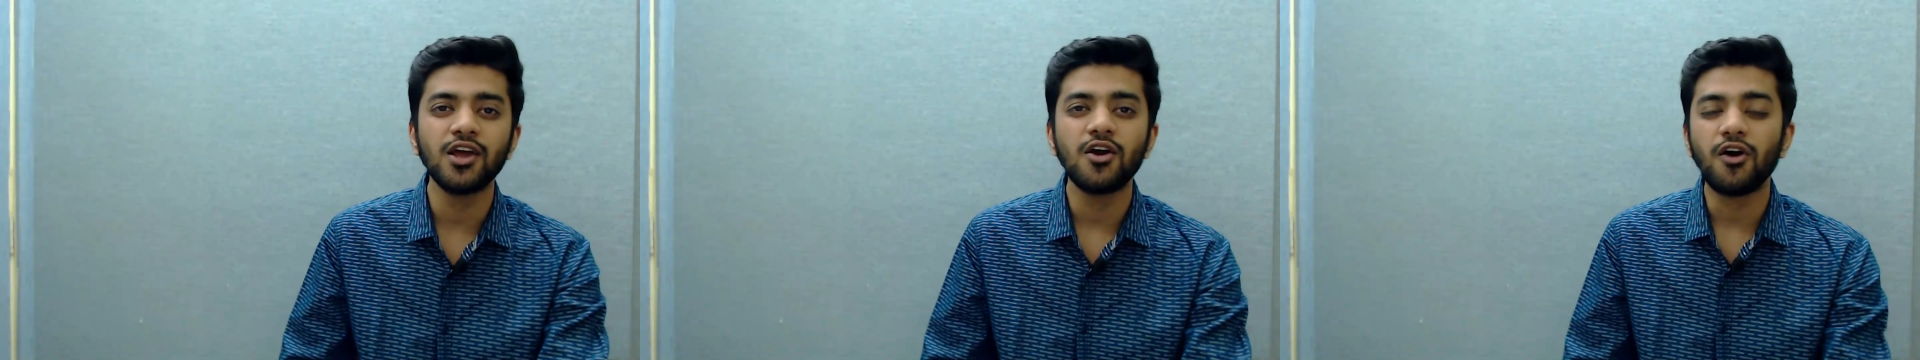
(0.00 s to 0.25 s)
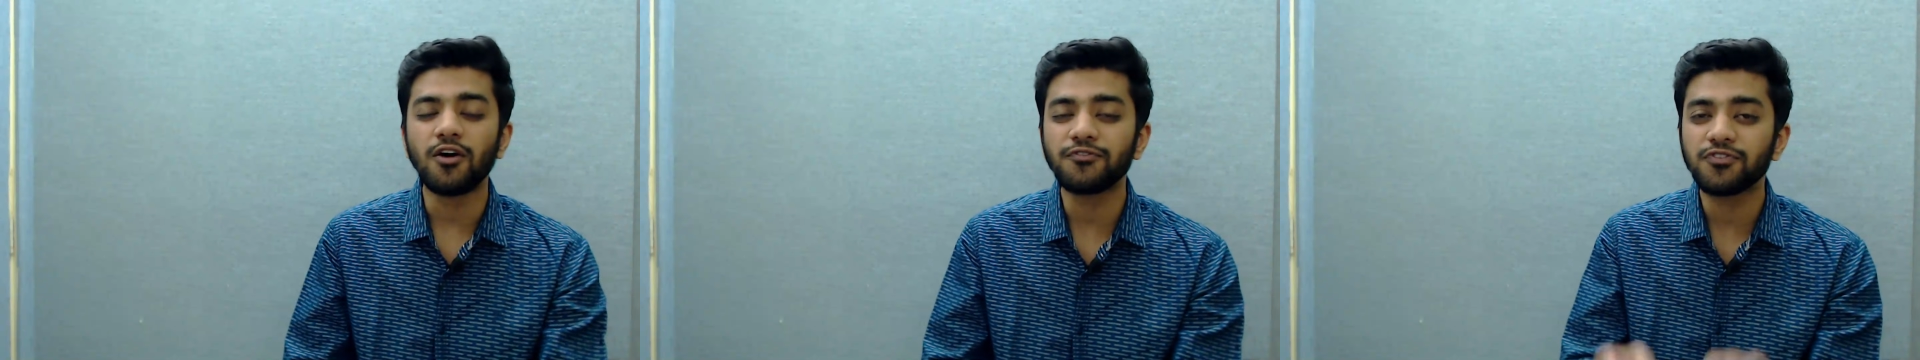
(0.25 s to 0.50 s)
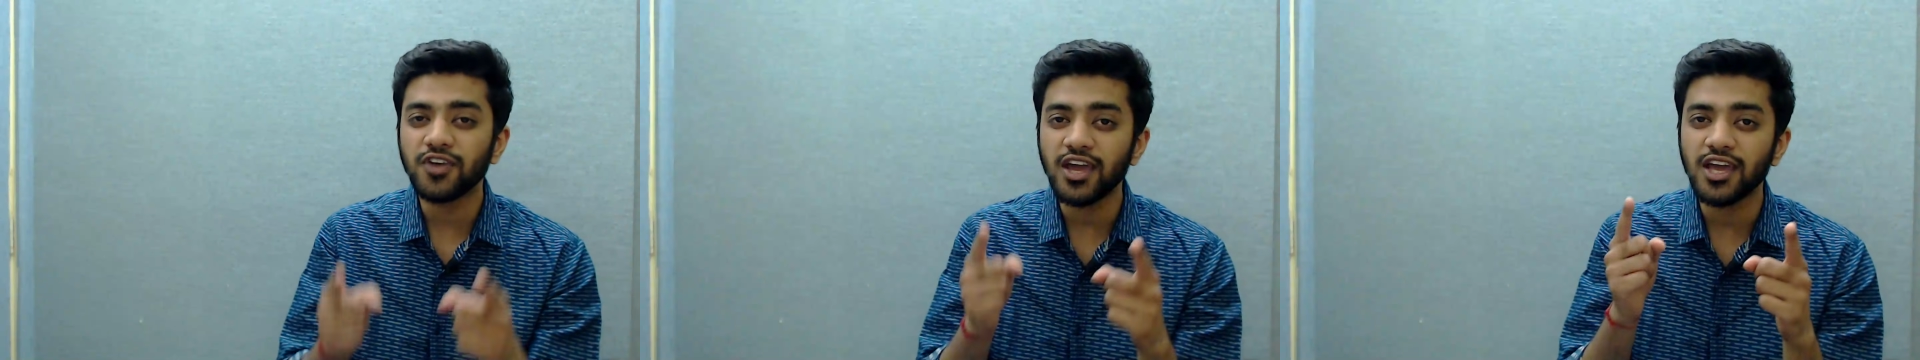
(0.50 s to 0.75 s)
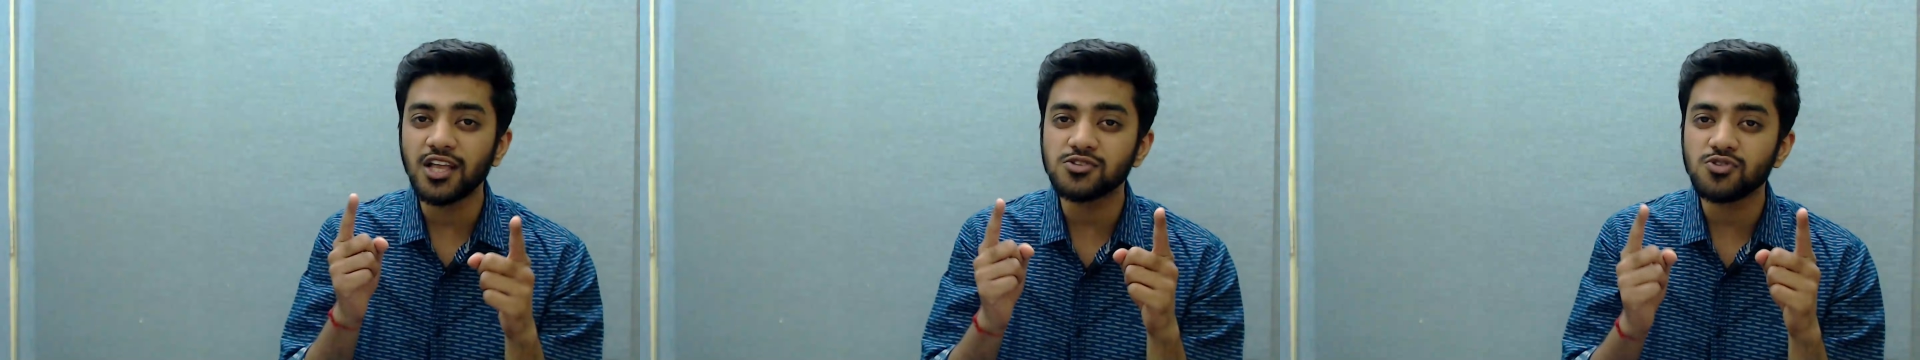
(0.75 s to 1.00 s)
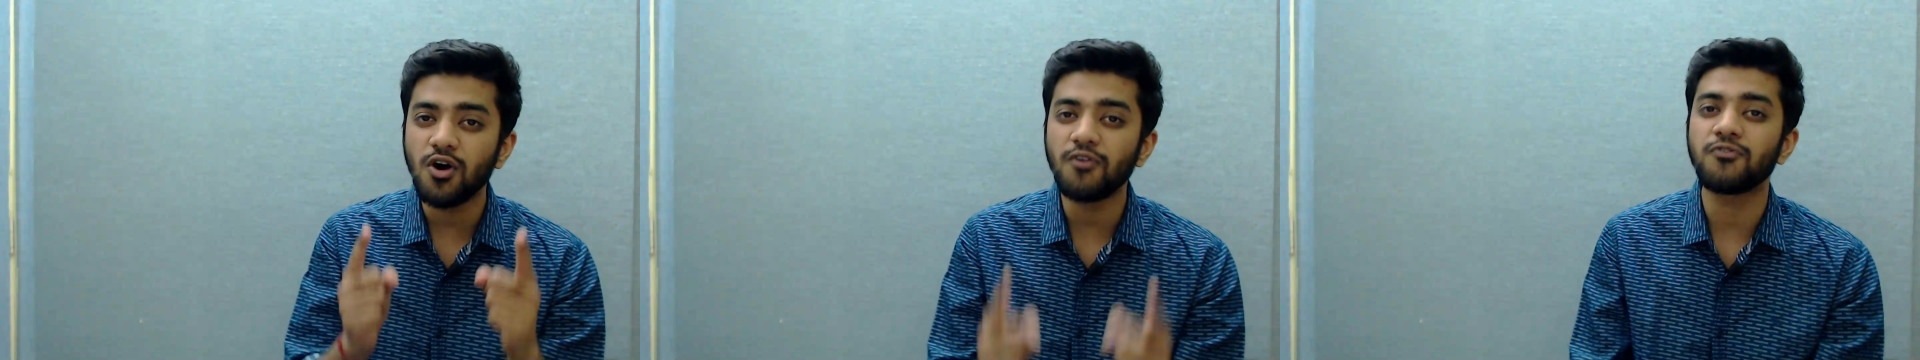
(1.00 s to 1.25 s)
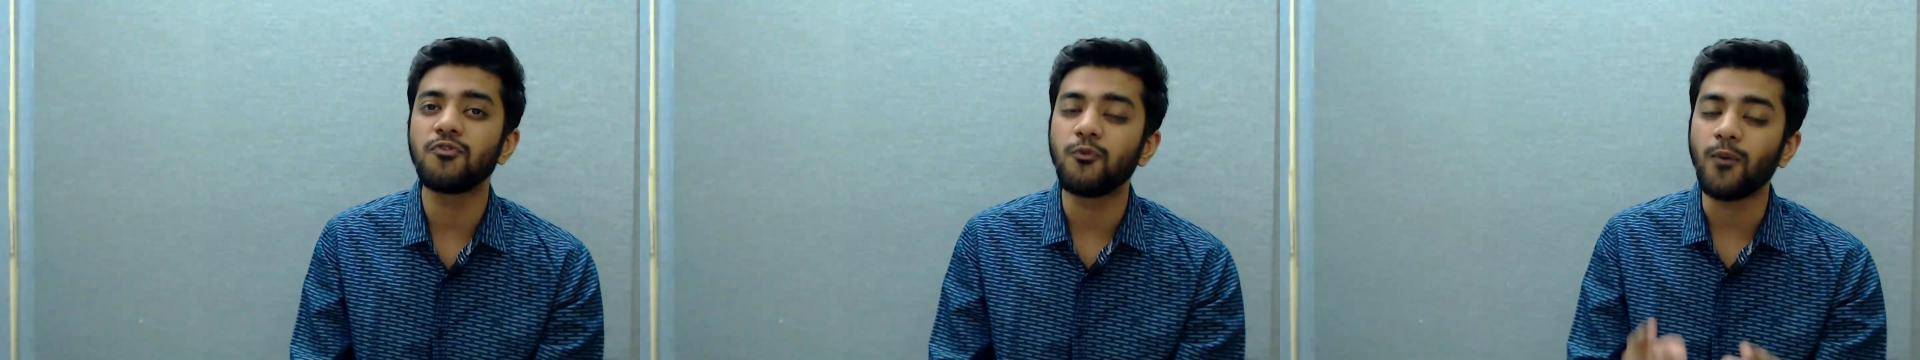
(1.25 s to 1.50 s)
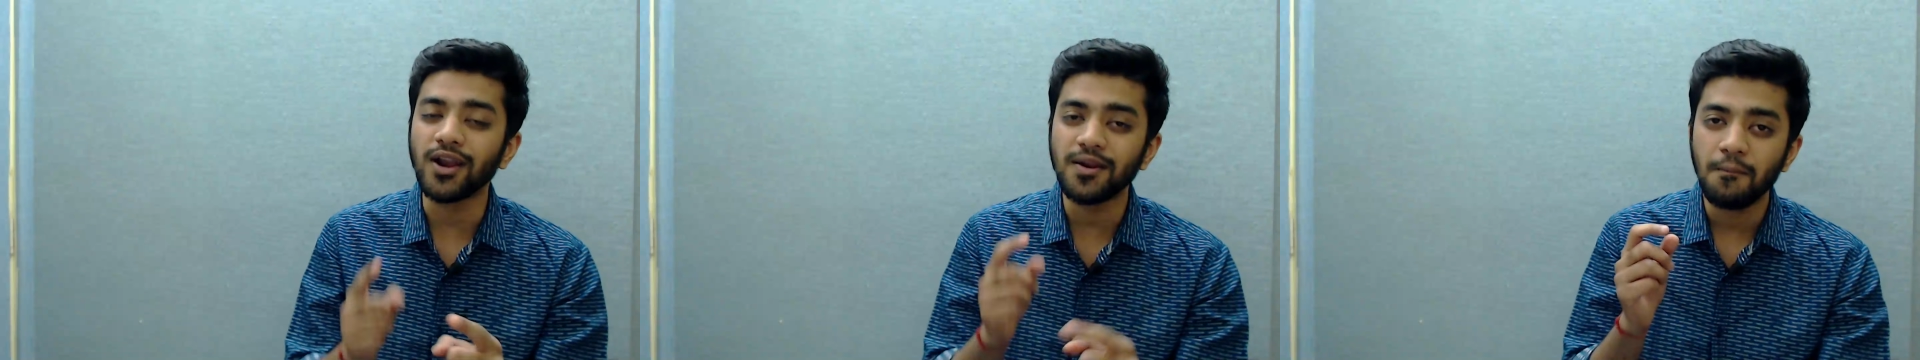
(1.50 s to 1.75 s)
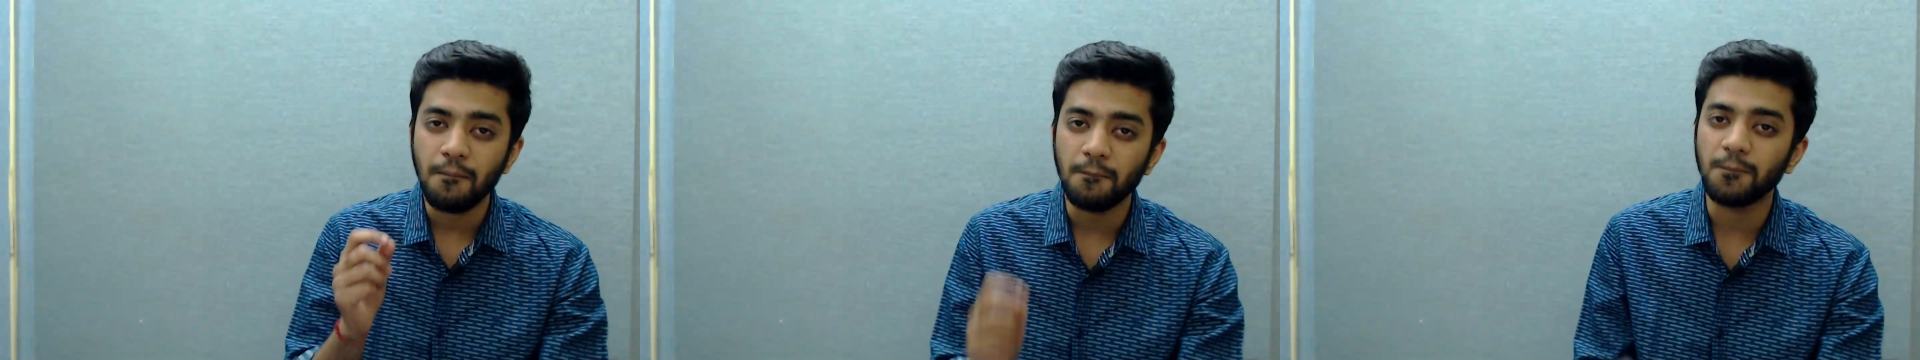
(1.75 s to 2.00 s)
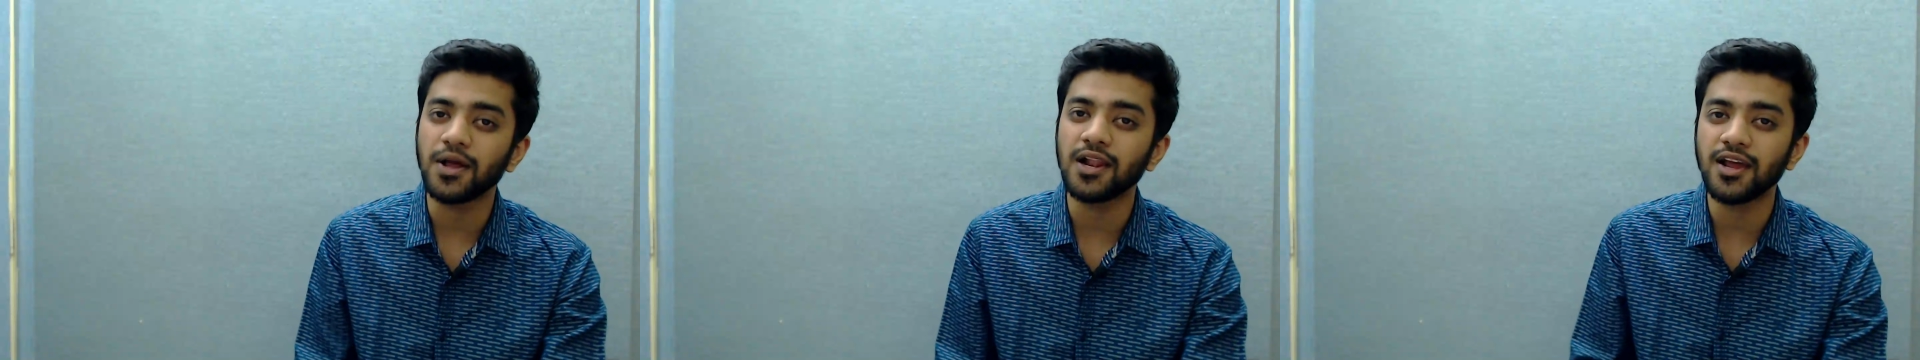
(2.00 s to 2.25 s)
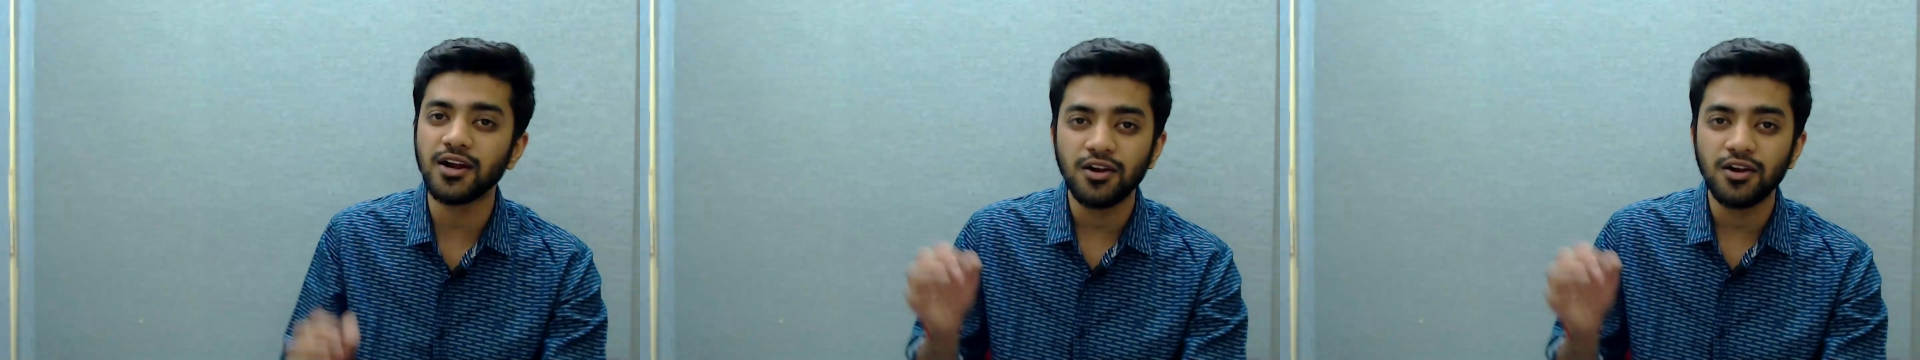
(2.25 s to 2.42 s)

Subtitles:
of sales of $1 billion.